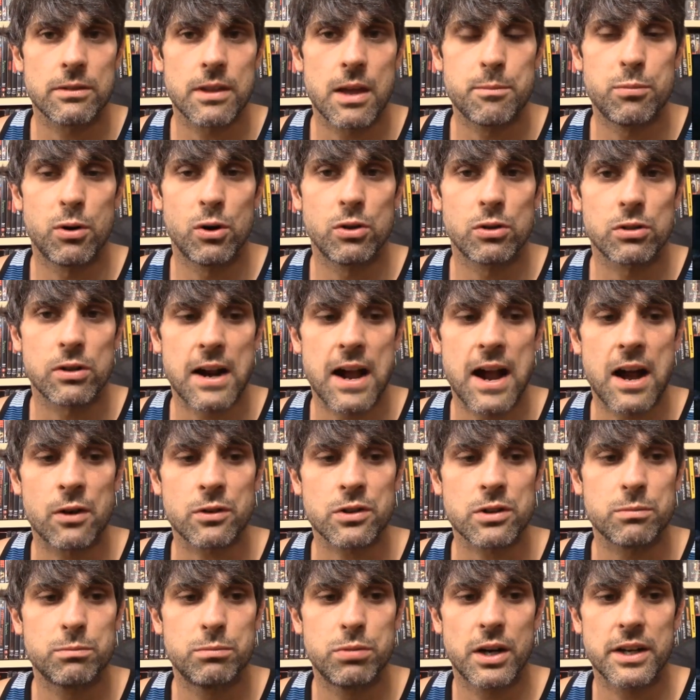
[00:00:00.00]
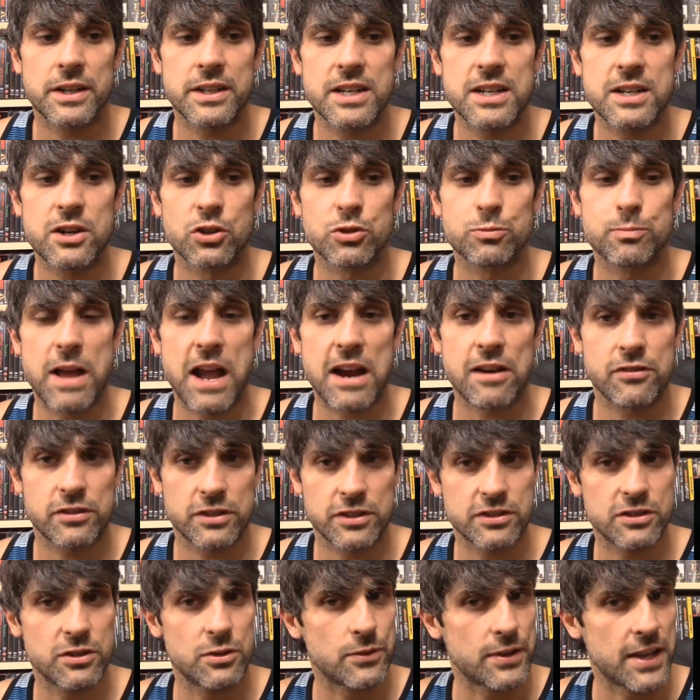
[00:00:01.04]
They pull her out, but he goes back for
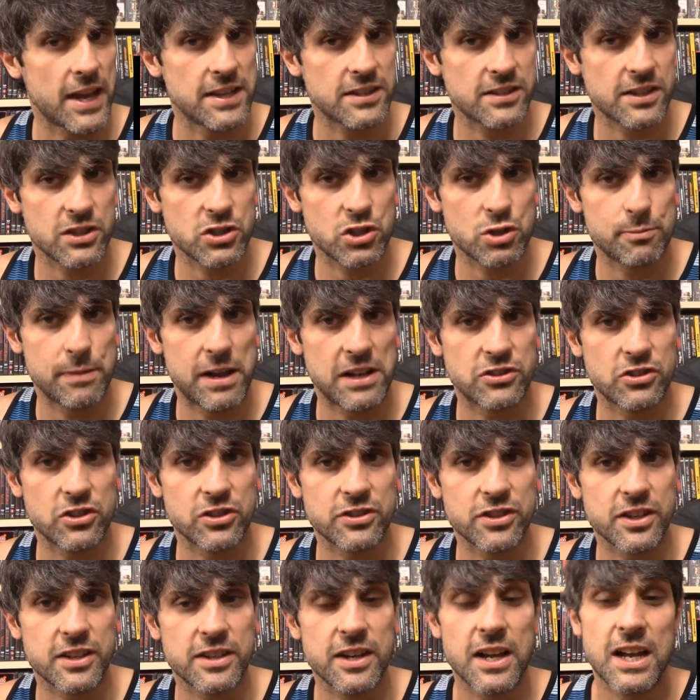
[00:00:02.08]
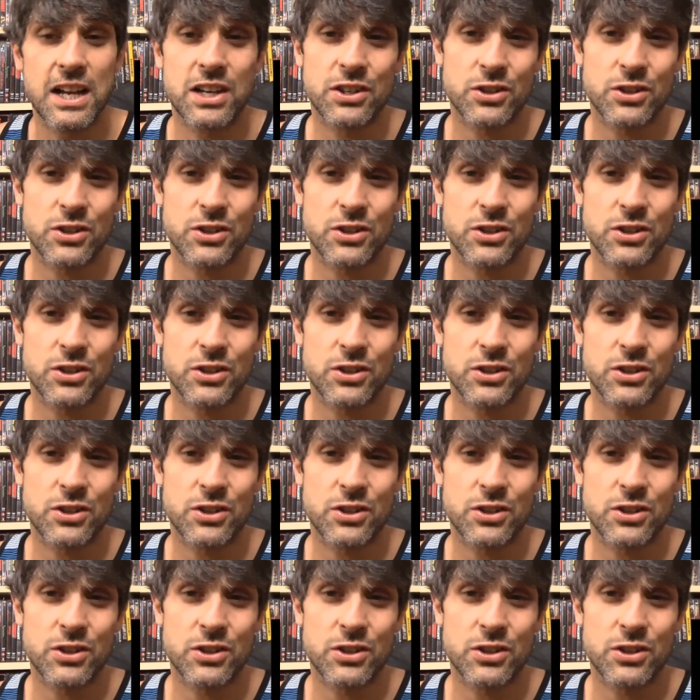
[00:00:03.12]
the suitcase because she mentions it.